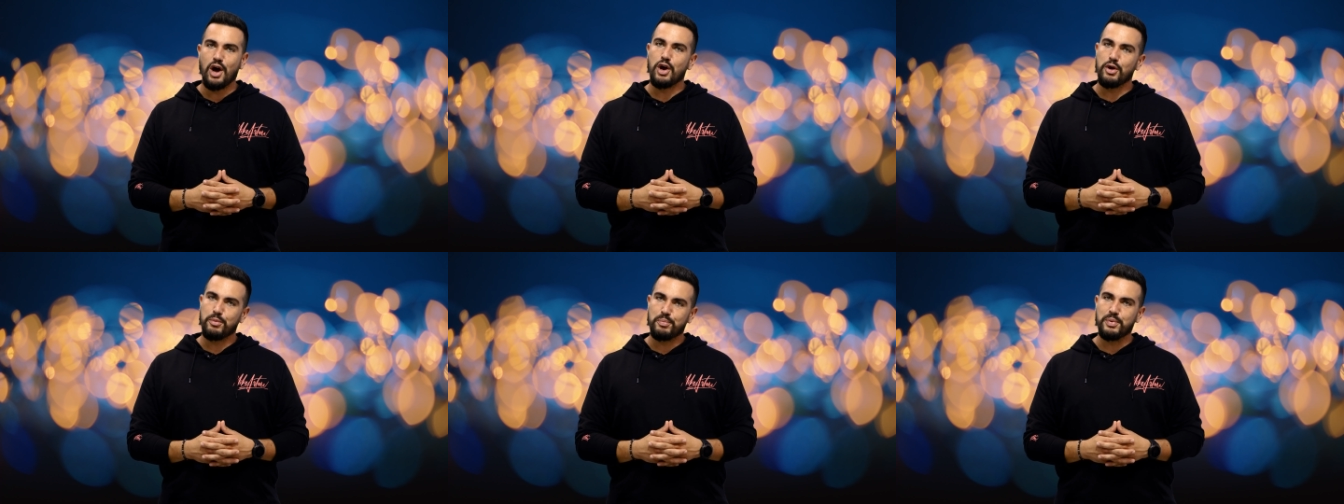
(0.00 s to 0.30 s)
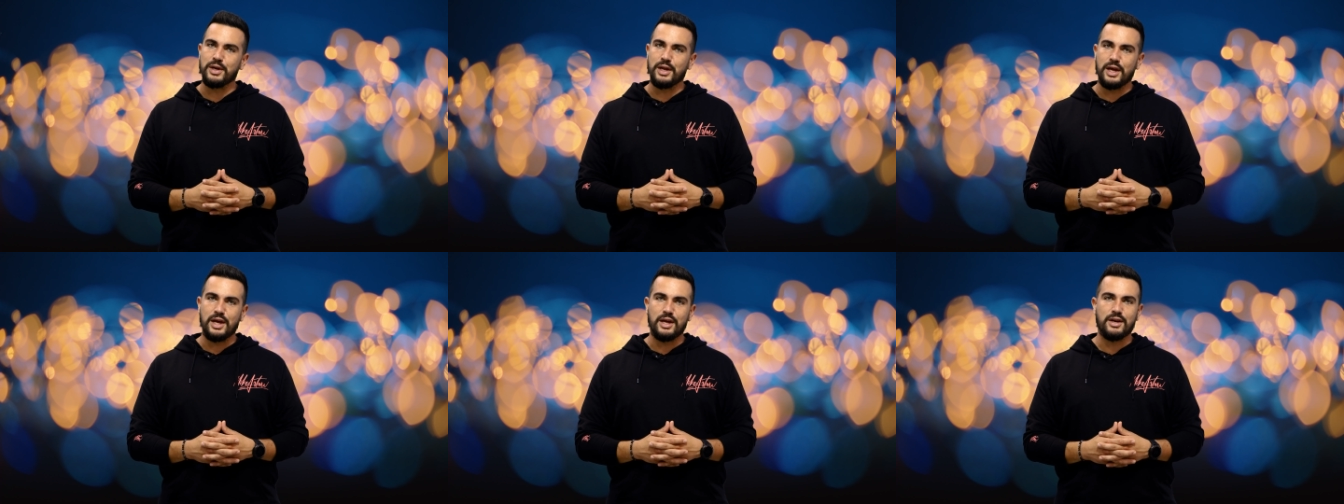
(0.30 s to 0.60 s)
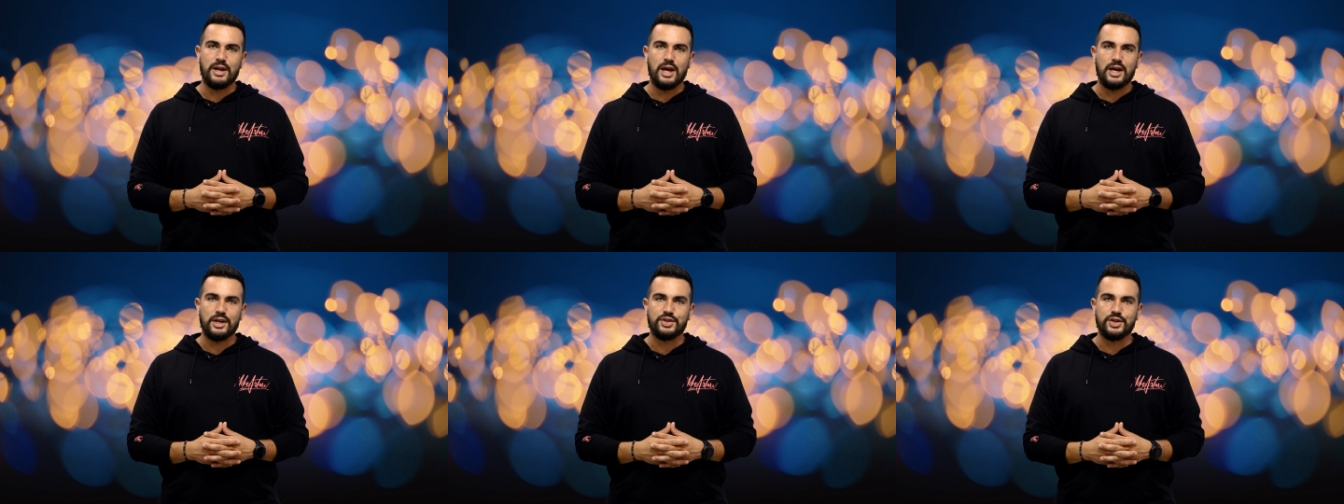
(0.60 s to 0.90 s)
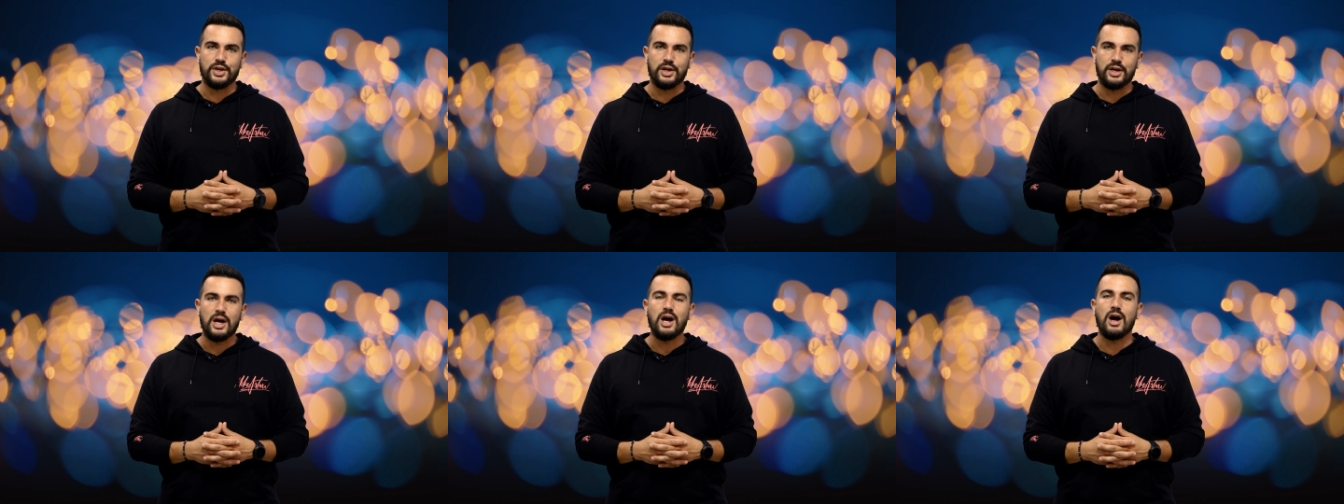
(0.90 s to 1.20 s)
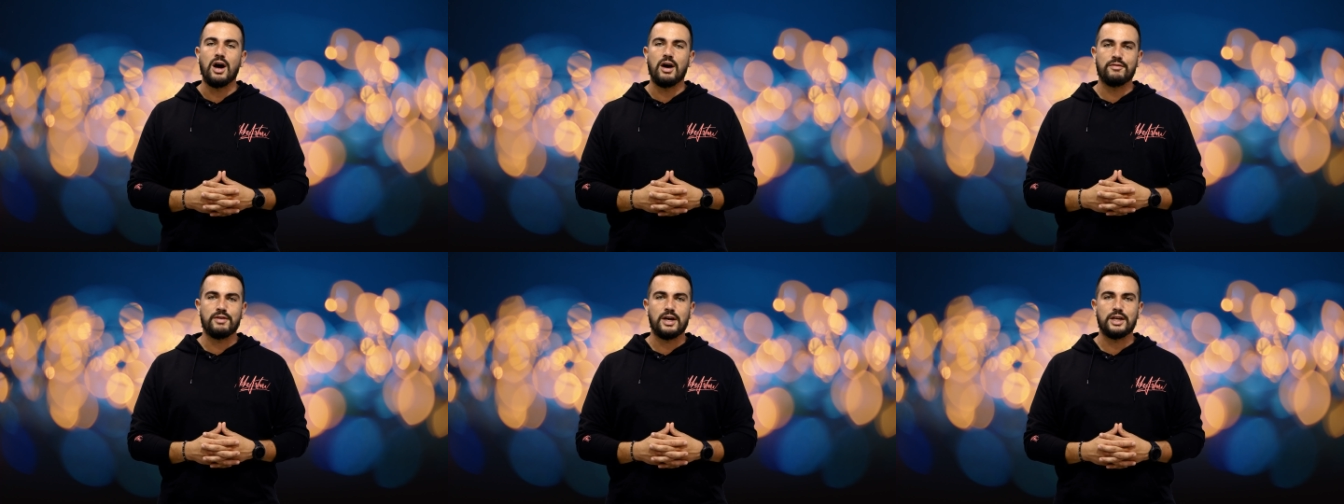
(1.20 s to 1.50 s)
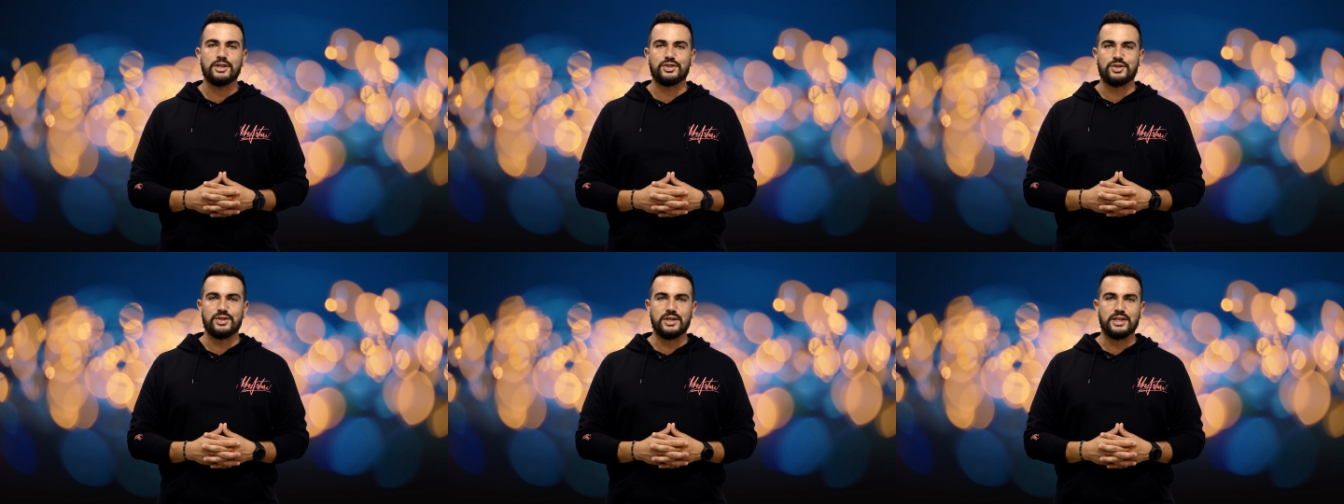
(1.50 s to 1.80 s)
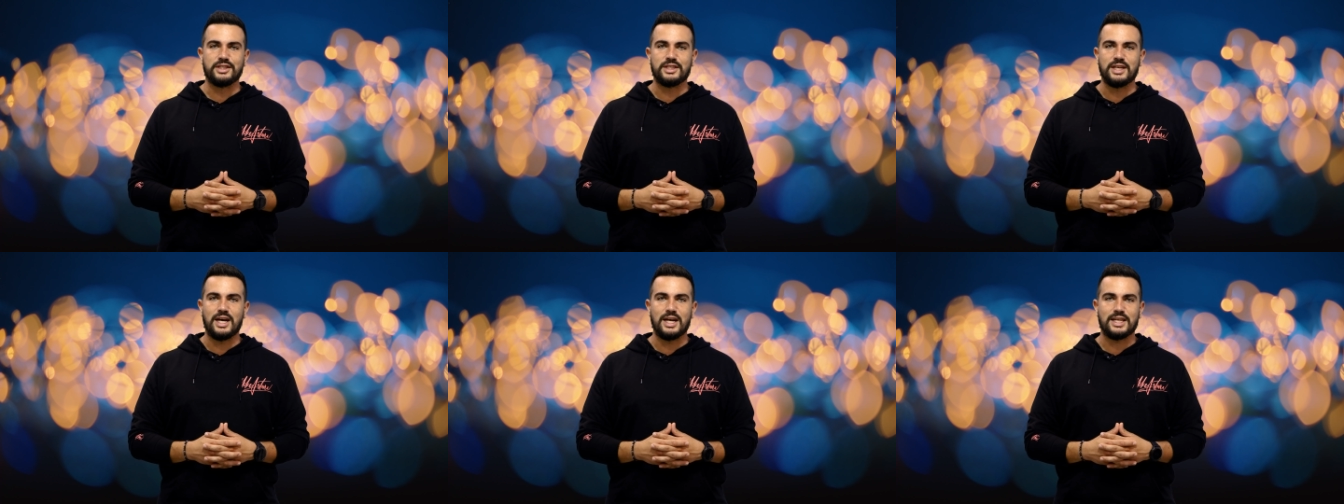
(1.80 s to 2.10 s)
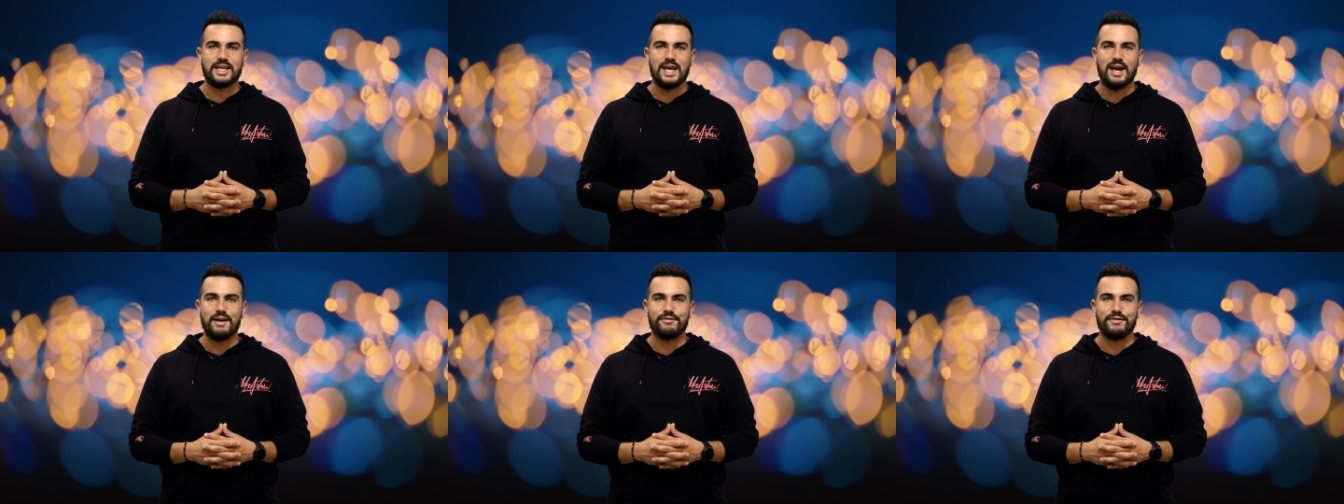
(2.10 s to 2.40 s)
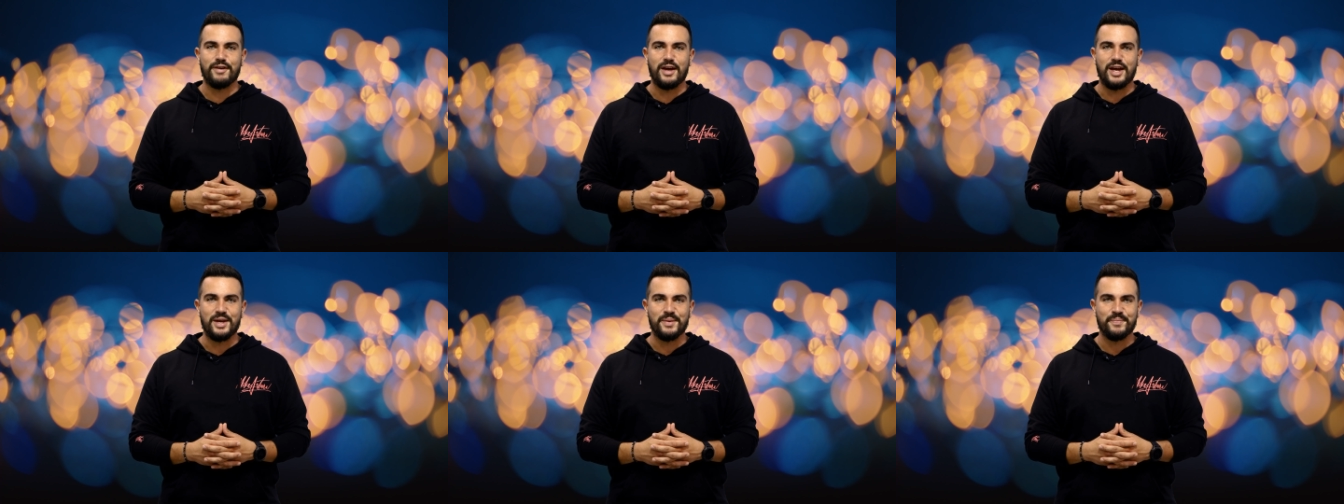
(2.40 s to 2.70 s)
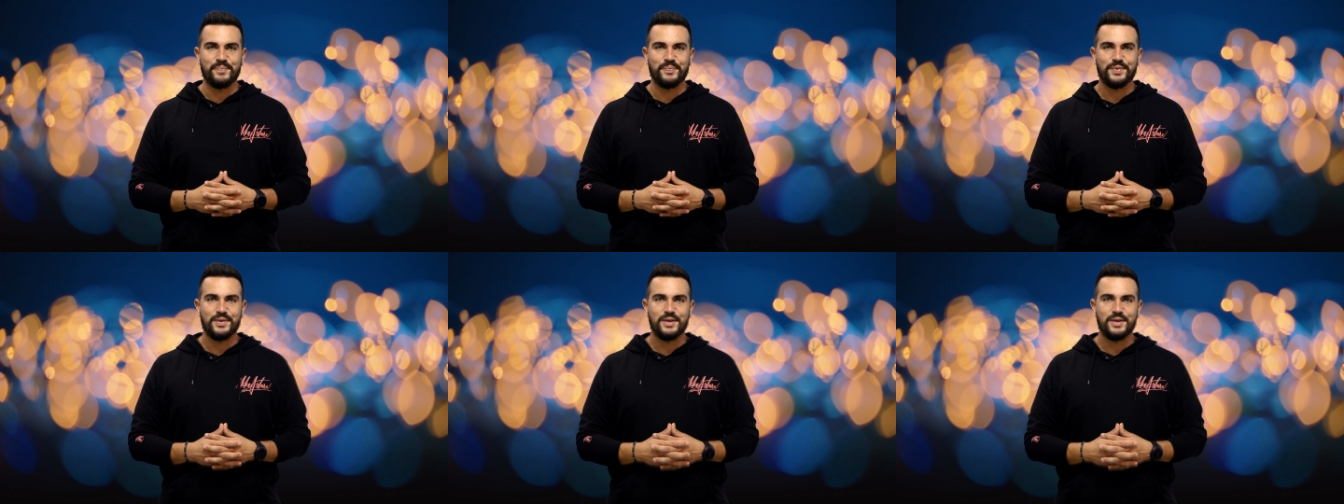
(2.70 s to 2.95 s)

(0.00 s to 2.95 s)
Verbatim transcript: open-air nature of our street-side cafe.